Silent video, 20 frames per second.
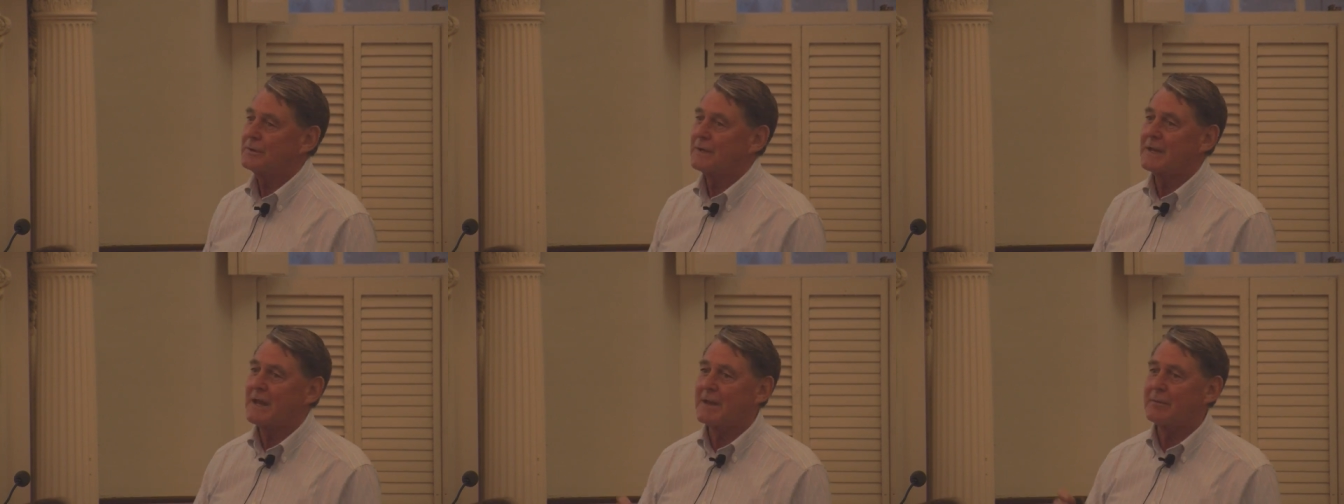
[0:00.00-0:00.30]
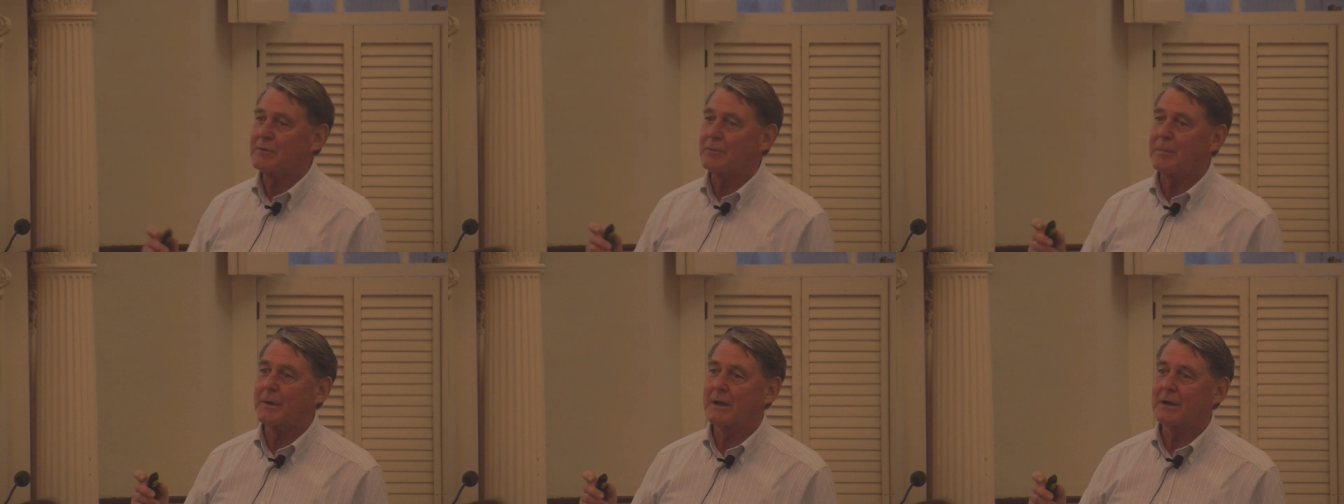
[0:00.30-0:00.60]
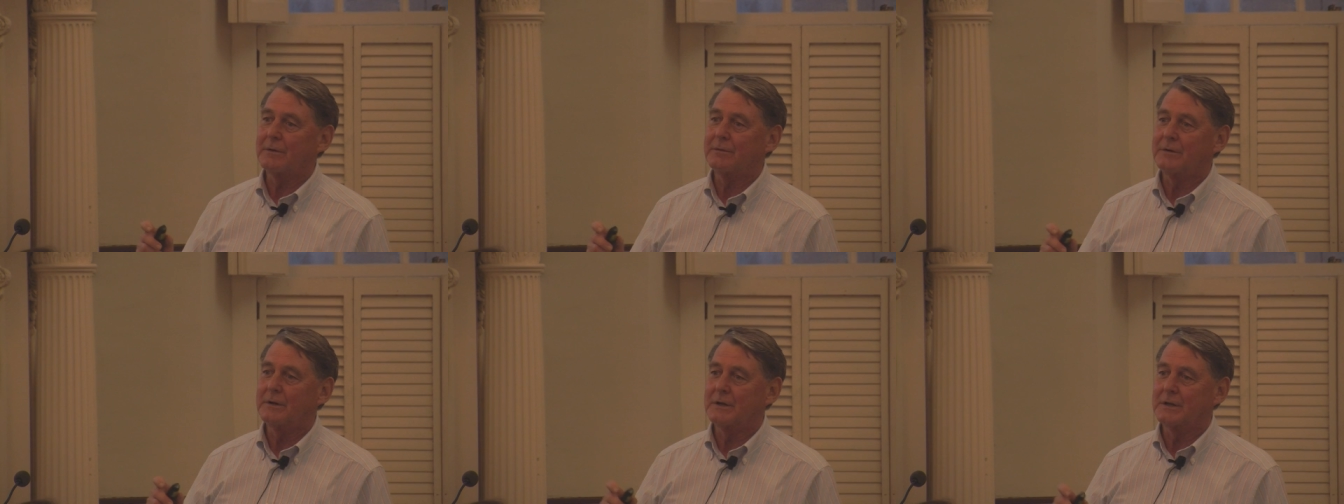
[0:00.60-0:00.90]
they named the
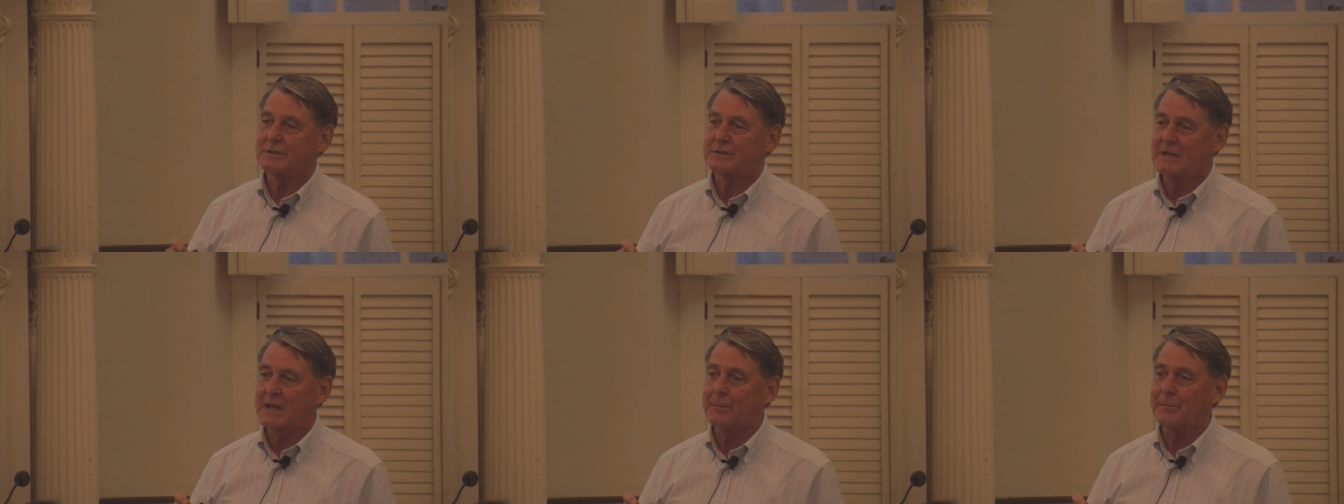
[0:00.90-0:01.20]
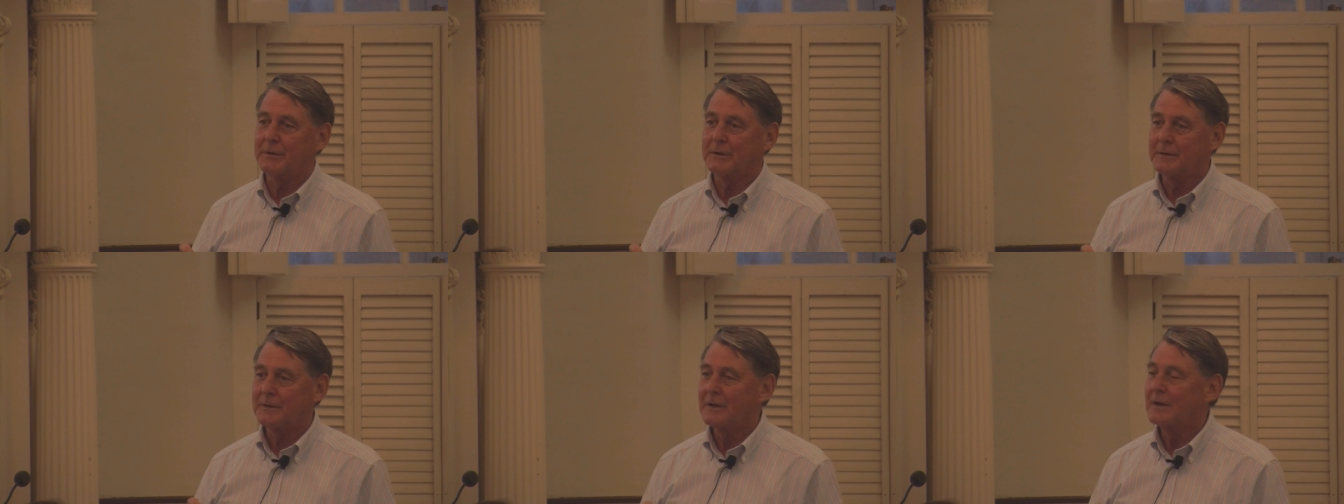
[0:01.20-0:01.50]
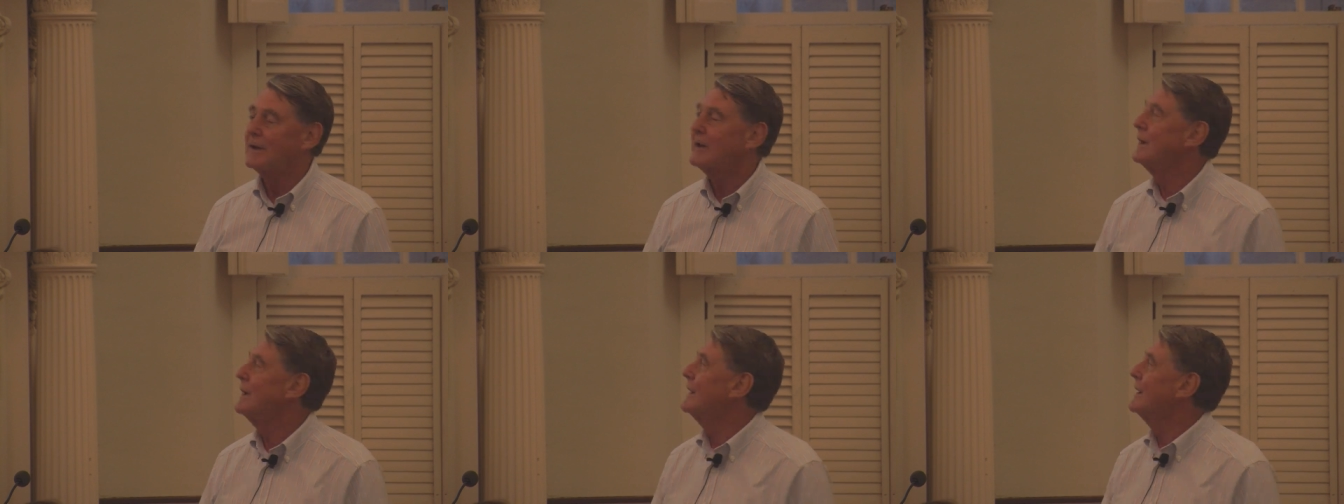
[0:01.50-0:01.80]
bear a uh, Skipper,
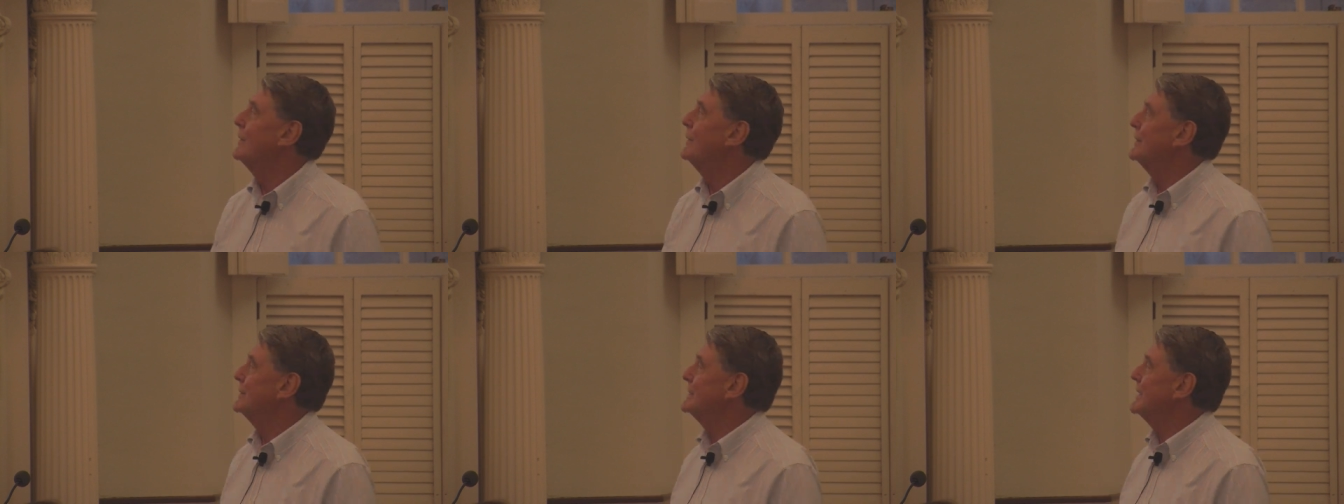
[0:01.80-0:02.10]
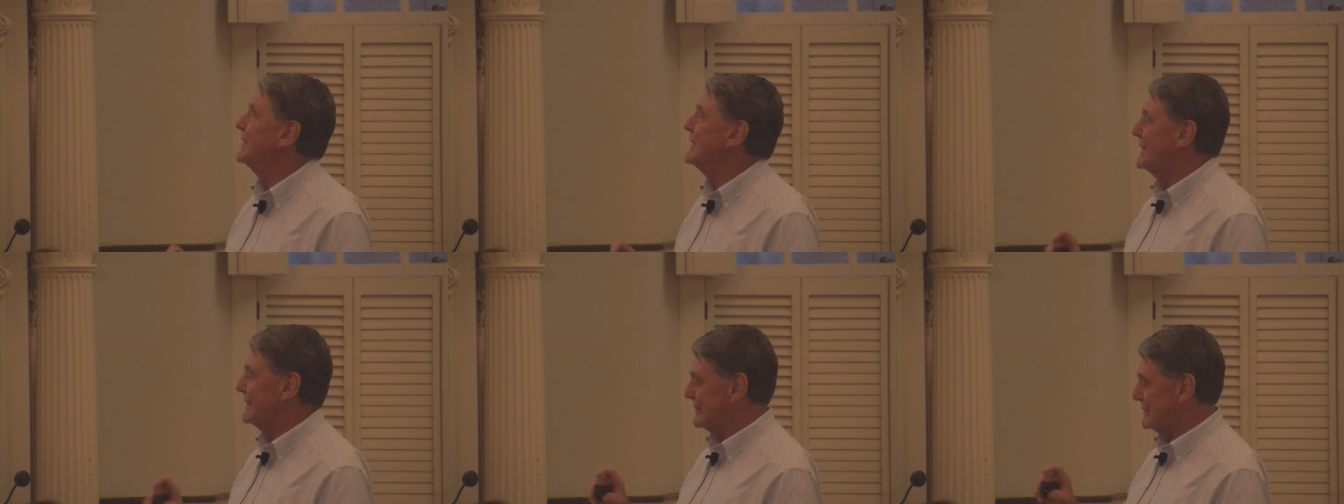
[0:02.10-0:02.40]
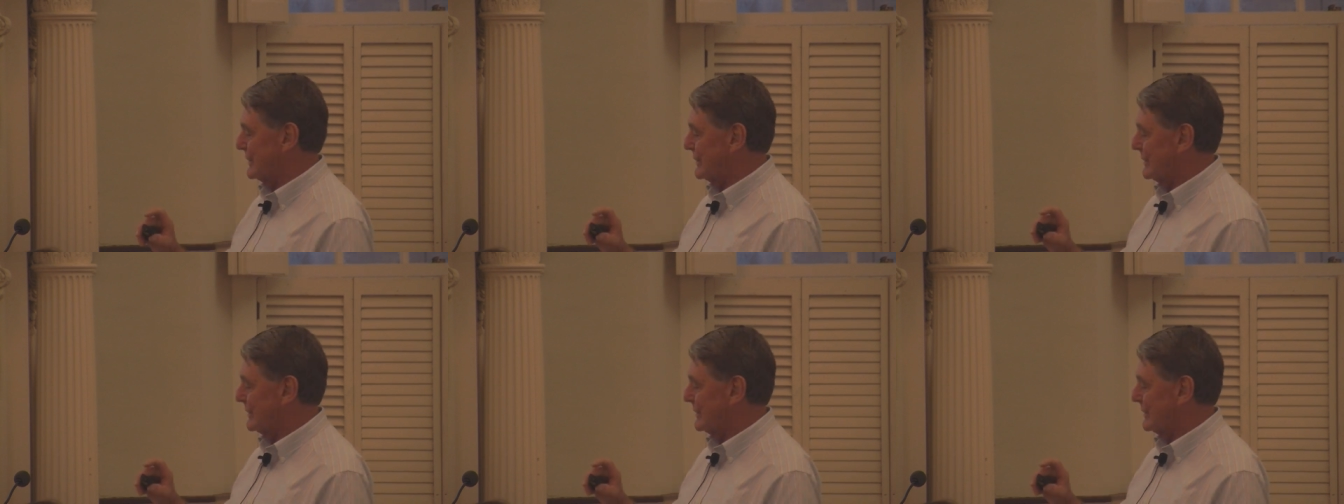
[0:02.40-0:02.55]
which I think is a,